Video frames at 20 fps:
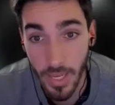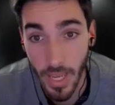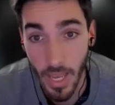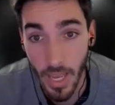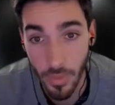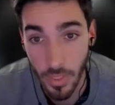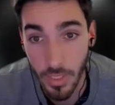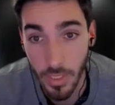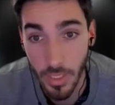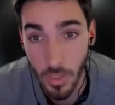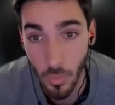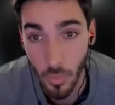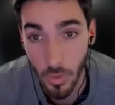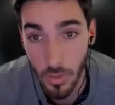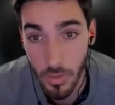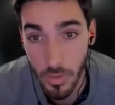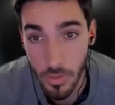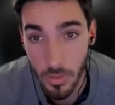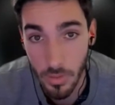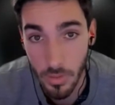have the
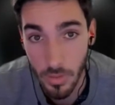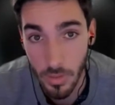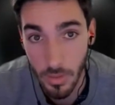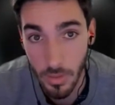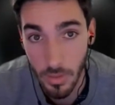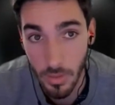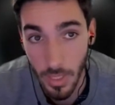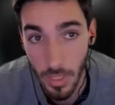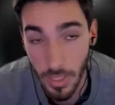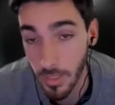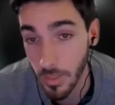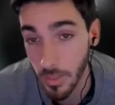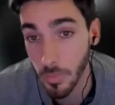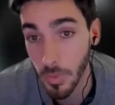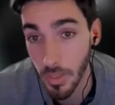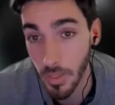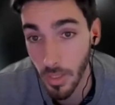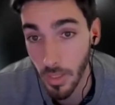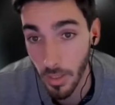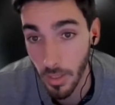keywords that need to
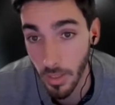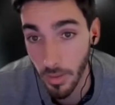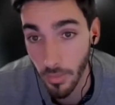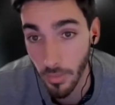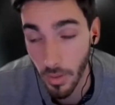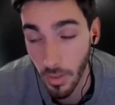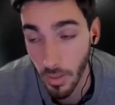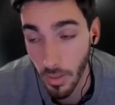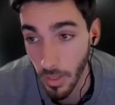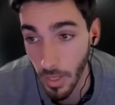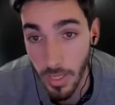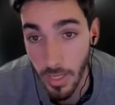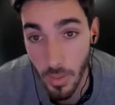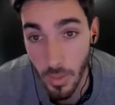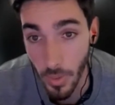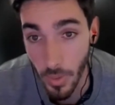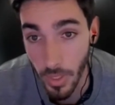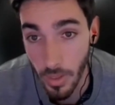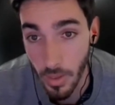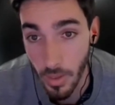be there in
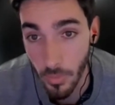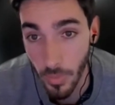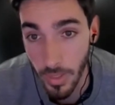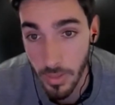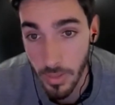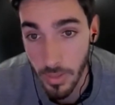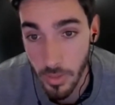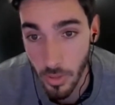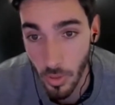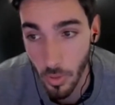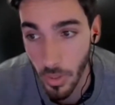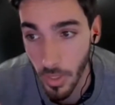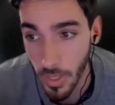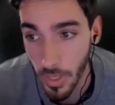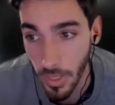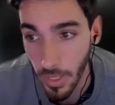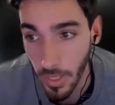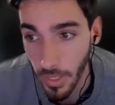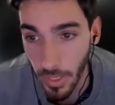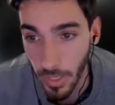anyway, right? So
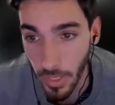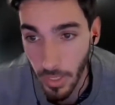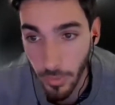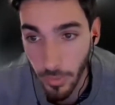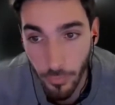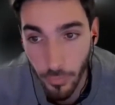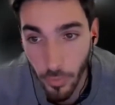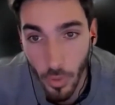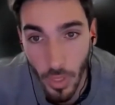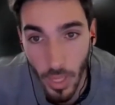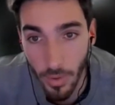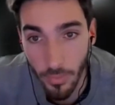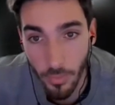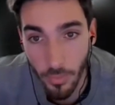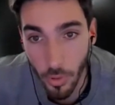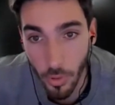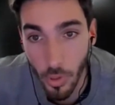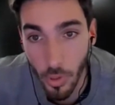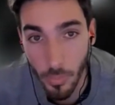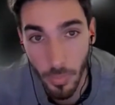if you have
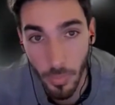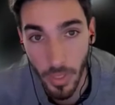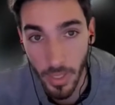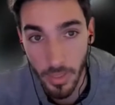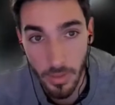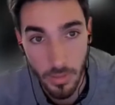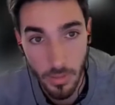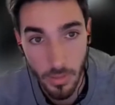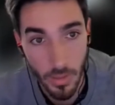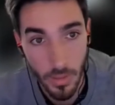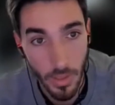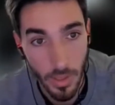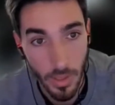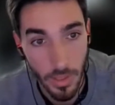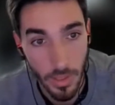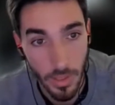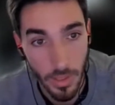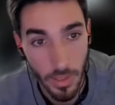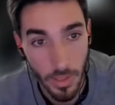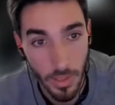on your page
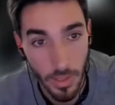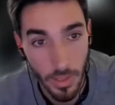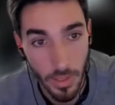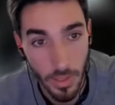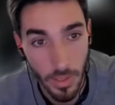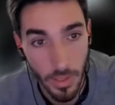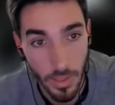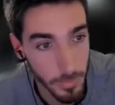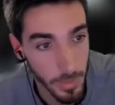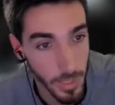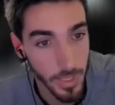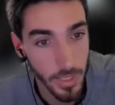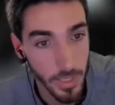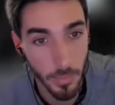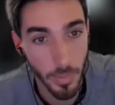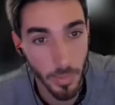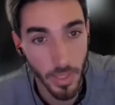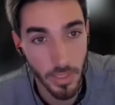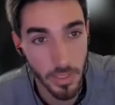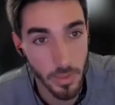like a
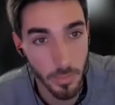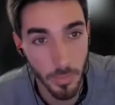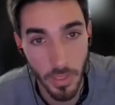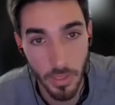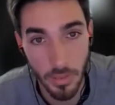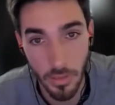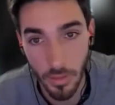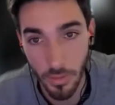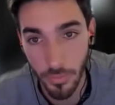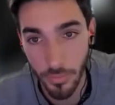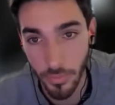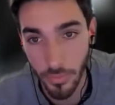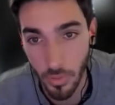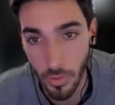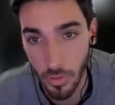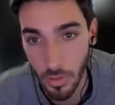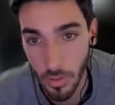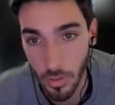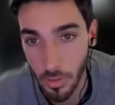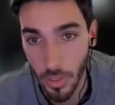landing page builder
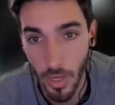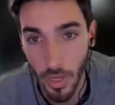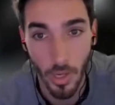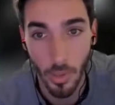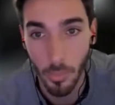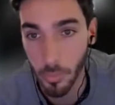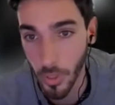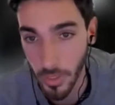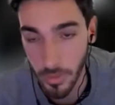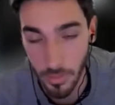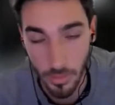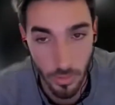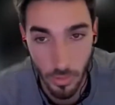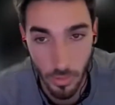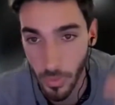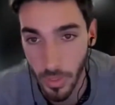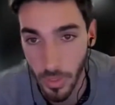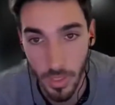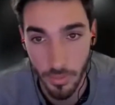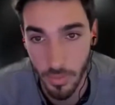for chiropractors
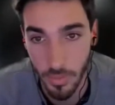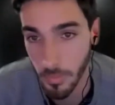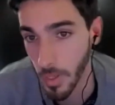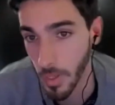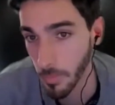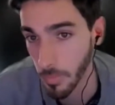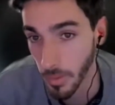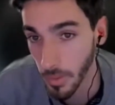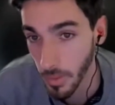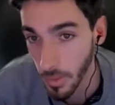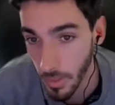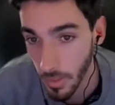or whatever it might be,